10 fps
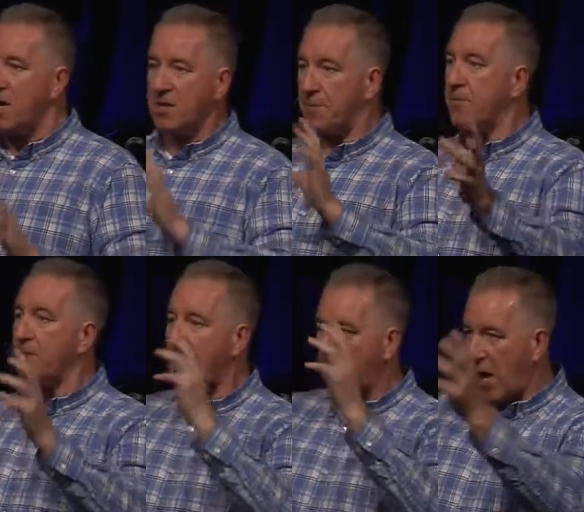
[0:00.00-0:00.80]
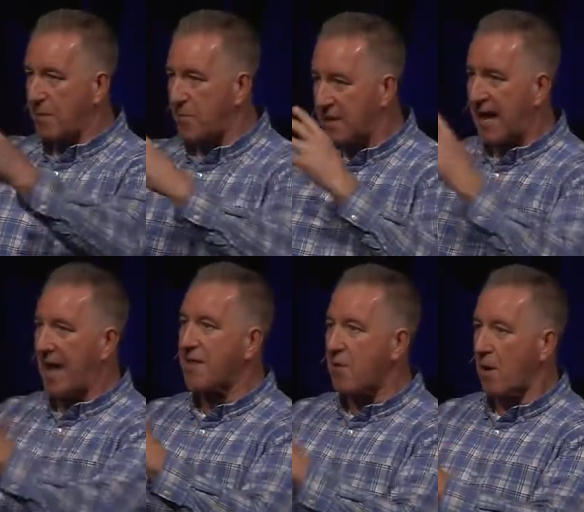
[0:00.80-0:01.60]
The people that had been
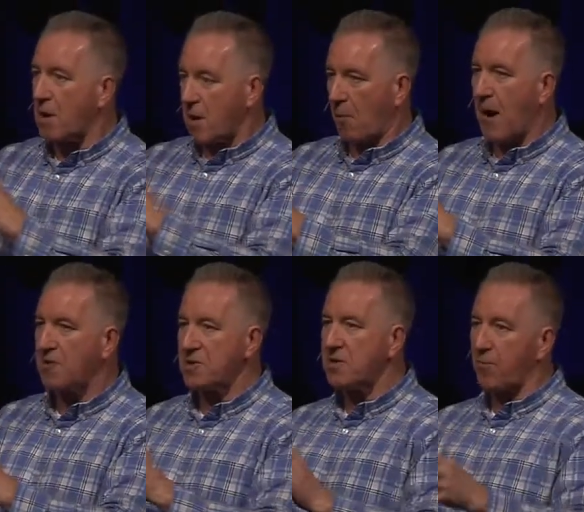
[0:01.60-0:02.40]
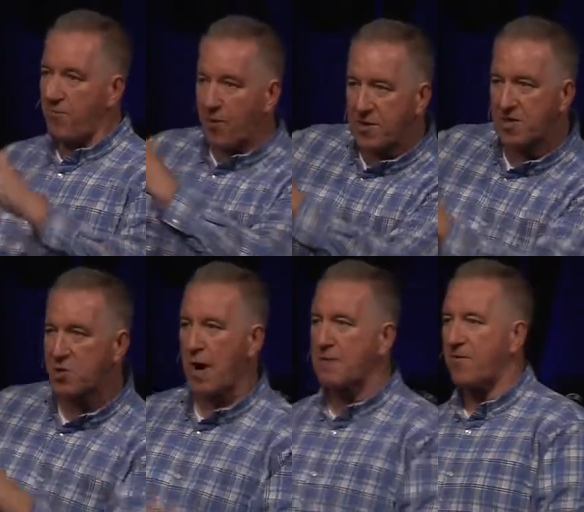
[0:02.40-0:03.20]
gathered around Jesus before these
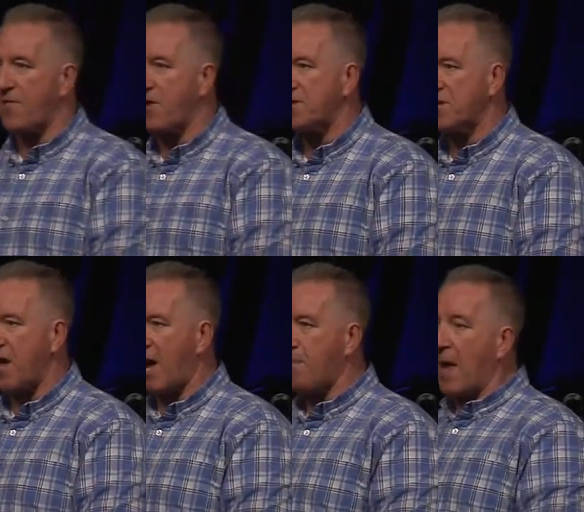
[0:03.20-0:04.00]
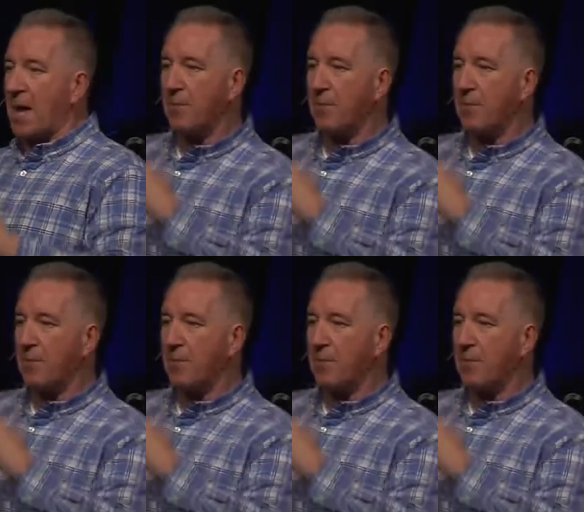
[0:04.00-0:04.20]
scribes and Pharisees came,